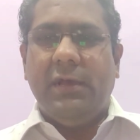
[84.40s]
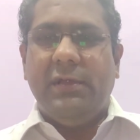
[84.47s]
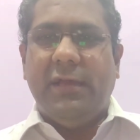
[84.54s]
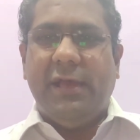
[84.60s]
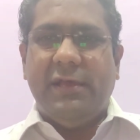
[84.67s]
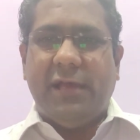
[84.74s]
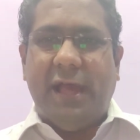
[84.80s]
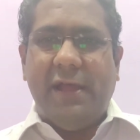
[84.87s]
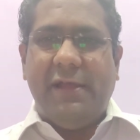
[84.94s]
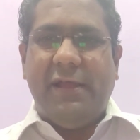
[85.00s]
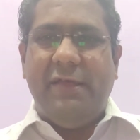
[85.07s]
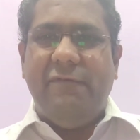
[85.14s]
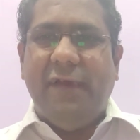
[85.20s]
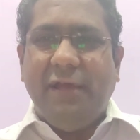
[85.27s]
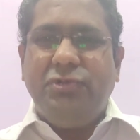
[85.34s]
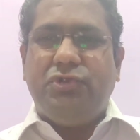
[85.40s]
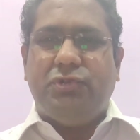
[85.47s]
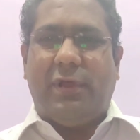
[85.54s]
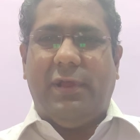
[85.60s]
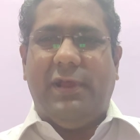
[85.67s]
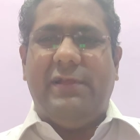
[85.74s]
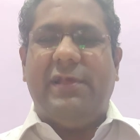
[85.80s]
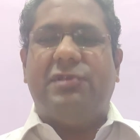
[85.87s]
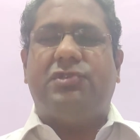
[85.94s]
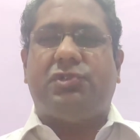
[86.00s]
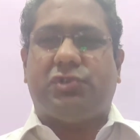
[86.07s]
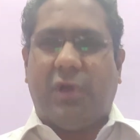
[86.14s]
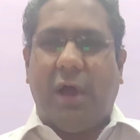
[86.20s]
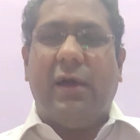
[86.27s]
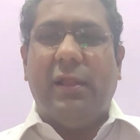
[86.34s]
And eventually they
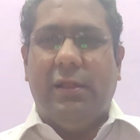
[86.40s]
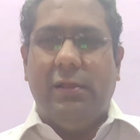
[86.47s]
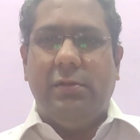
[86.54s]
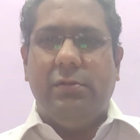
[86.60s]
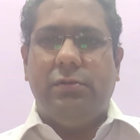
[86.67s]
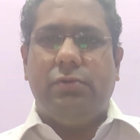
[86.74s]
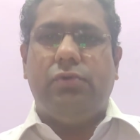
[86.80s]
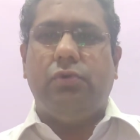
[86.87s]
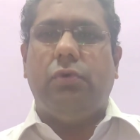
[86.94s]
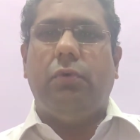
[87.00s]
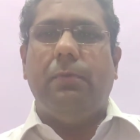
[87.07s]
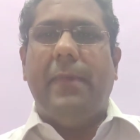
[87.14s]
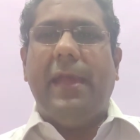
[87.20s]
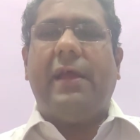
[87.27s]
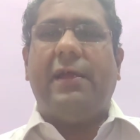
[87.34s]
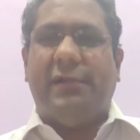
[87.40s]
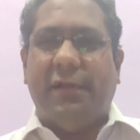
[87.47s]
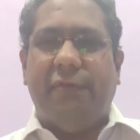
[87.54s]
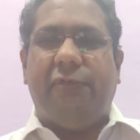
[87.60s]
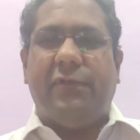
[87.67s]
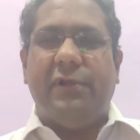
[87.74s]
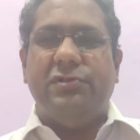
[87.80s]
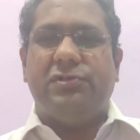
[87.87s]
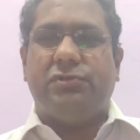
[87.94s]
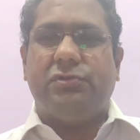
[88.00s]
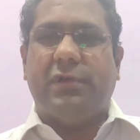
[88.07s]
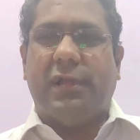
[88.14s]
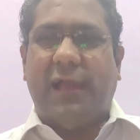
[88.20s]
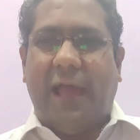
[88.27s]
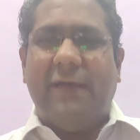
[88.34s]
struggle to make a difference to
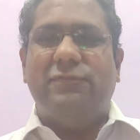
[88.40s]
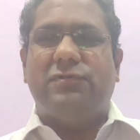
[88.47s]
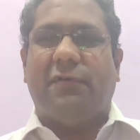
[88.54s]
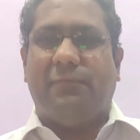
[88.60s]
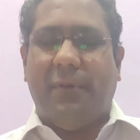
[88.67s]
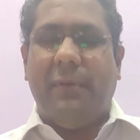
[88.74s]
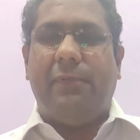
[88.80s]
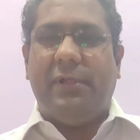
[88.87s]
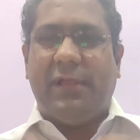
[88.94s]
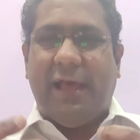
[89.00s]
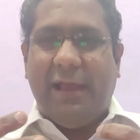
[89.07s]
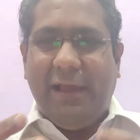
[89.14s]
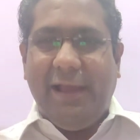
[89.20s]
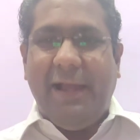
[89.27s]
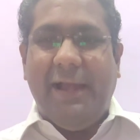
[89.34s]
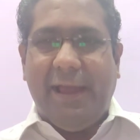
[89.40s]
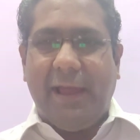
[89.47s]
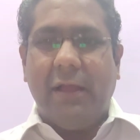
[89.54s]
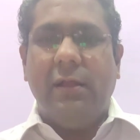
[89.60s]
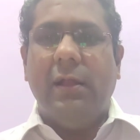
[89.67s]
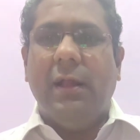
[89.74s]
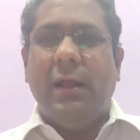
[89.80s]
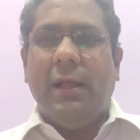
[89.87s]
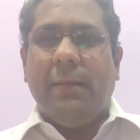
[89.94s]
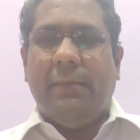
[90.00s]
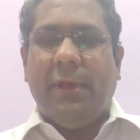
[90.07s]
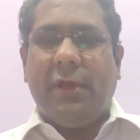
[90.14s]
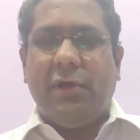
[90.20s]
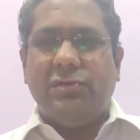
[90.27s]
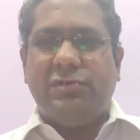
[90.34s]
the lives of people they are leading
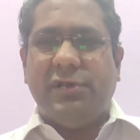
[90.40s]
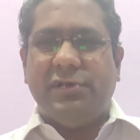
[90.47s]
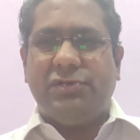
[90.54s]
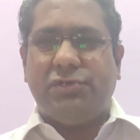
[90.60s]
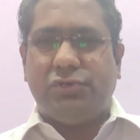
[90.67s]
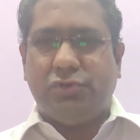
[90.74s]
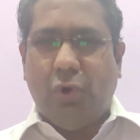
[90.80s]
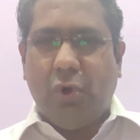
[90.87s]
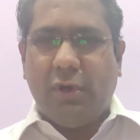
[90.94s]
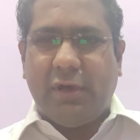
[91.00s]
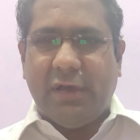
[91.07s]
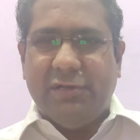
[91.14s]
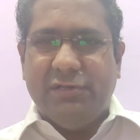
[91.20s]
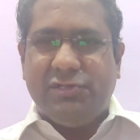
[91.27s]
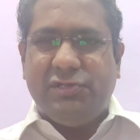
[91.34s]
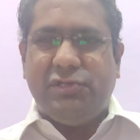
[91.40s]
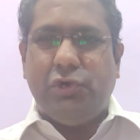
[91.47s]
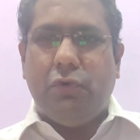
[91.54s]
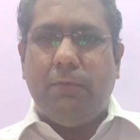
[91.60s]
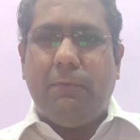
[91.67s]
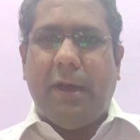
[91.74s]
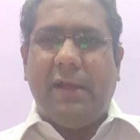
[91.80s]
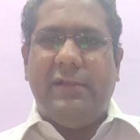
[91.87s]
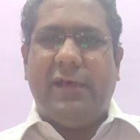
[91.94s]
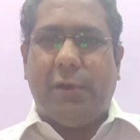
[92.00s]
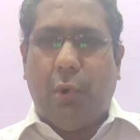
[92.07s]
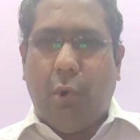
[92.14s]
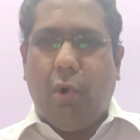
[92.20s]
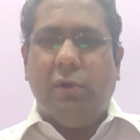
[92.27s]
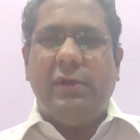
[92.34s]
because they are so consumed by
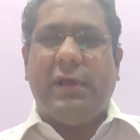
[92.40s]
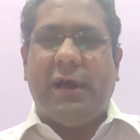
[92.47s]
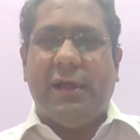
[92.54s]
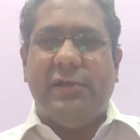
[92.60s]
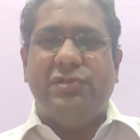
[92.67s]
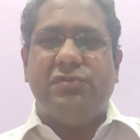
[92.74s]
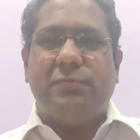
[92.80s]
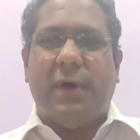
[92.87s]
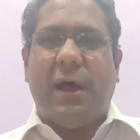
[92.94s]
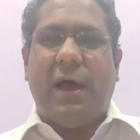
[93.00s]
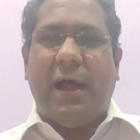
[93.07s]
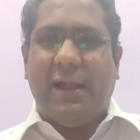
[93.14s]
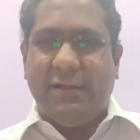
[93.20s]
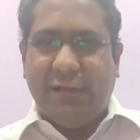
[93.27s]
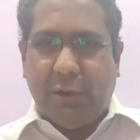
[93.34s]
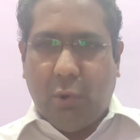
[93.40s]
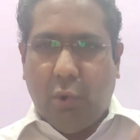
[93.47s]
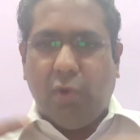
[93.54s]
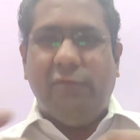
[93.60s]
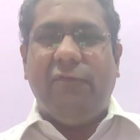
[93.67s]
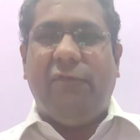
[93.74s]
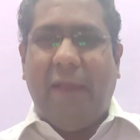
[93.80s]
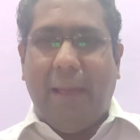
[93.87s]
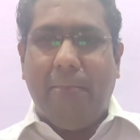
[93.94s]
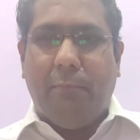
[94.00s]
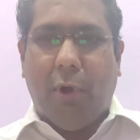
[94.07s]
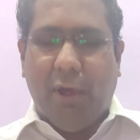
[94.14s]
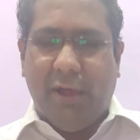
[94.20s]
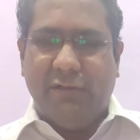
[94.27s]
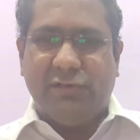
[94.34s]
their own charisma and their own
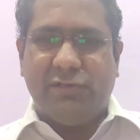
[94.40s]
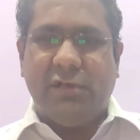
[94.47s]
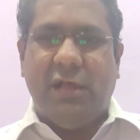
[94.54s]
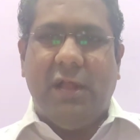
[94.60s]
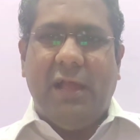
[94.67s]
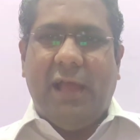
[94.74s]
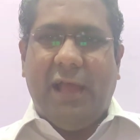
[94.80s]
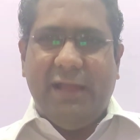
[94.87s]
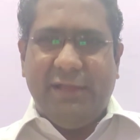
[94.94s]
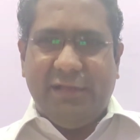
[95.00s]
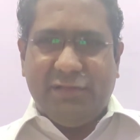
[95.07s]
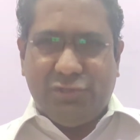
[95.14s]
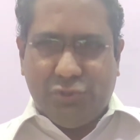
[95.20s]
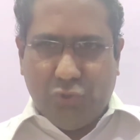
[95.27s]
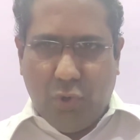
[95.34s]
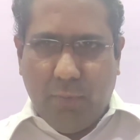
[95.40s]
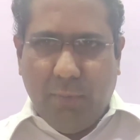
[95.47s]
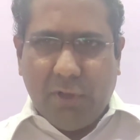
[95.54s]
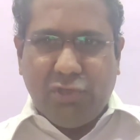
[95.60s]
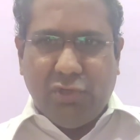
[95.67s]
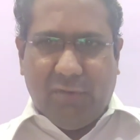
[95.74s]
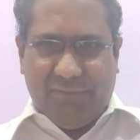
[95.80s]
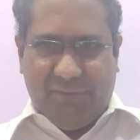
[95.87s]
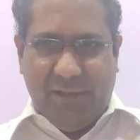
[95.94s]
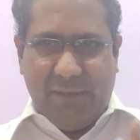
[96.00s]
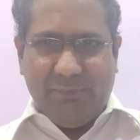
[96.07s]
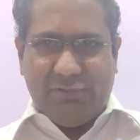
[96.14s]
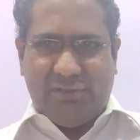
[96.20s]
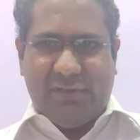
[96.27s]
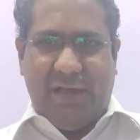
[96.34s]
flamboyance, and they are so much of
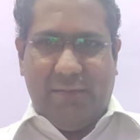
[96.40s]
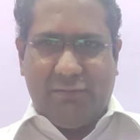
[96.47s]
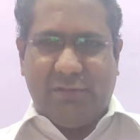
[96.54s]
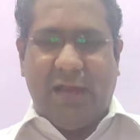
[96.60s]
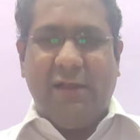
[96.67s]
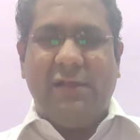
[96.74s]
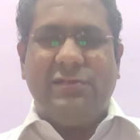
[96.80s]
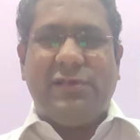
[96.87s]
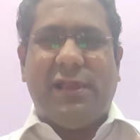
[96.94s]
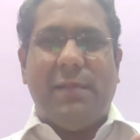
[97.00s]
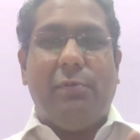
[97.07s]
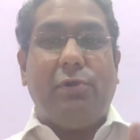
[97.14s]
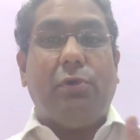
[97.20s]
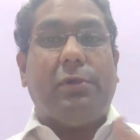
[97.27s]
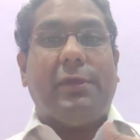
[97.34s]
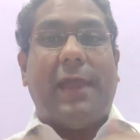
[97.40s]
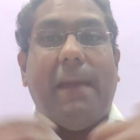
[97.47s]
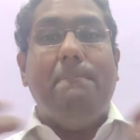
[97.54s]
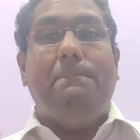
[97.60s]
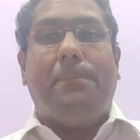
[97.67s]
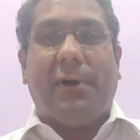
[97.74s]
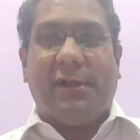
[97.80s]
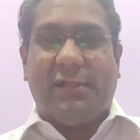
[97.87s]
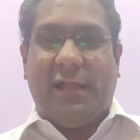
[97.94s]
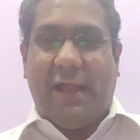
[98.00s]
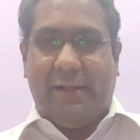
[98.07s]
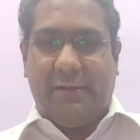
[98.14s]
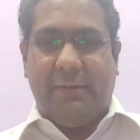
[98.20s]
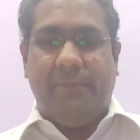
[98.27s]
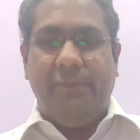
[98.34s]
themselves. Unless they are able to temper
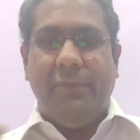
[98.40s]
that,